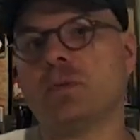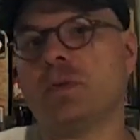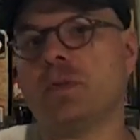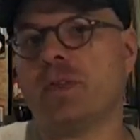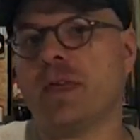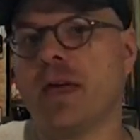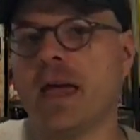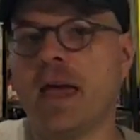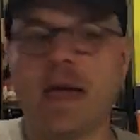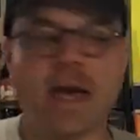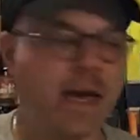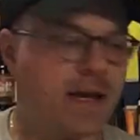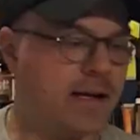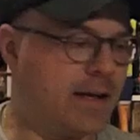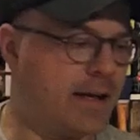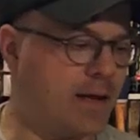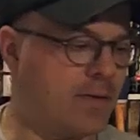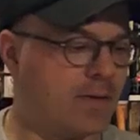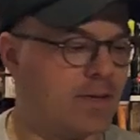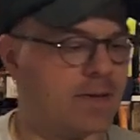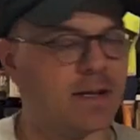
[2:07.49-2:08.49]
with the head
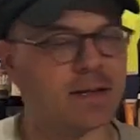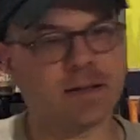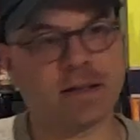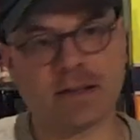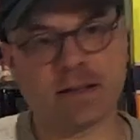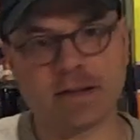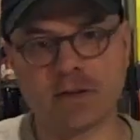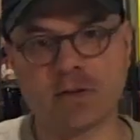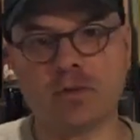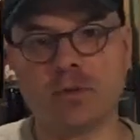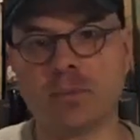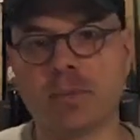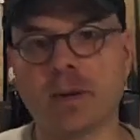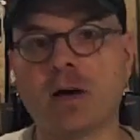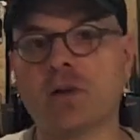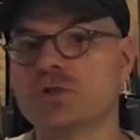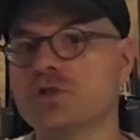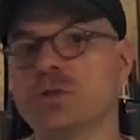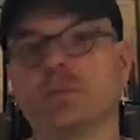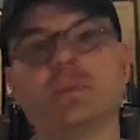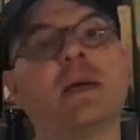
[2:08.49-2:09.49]
and everything like they do in
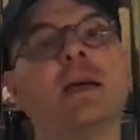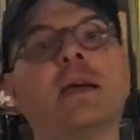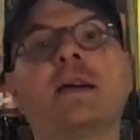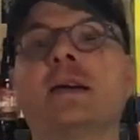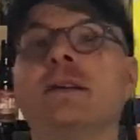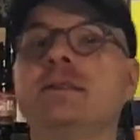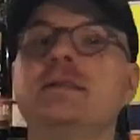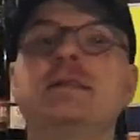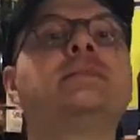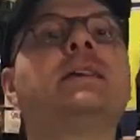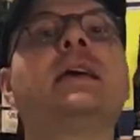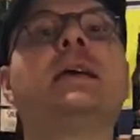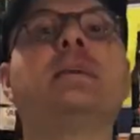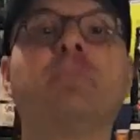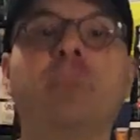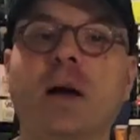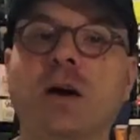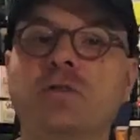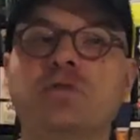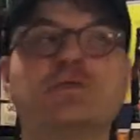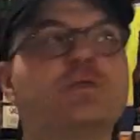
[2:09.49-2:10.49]
Belgium, because this ain't
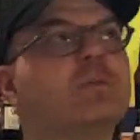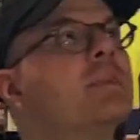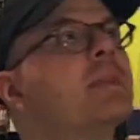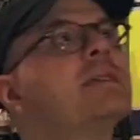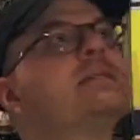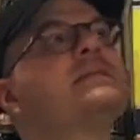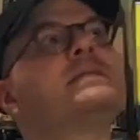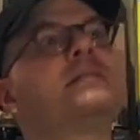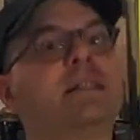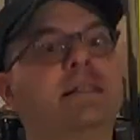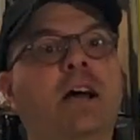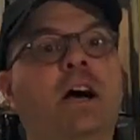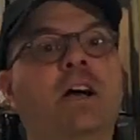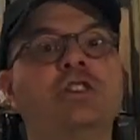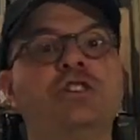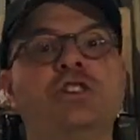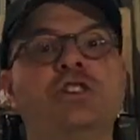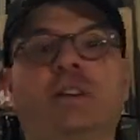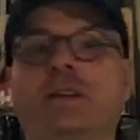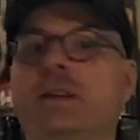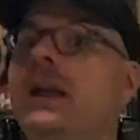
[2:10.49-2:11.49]
Belgium. This is the
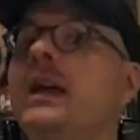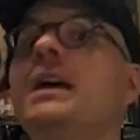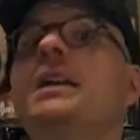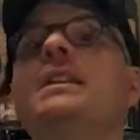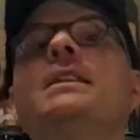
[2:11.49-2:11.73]
dungeon.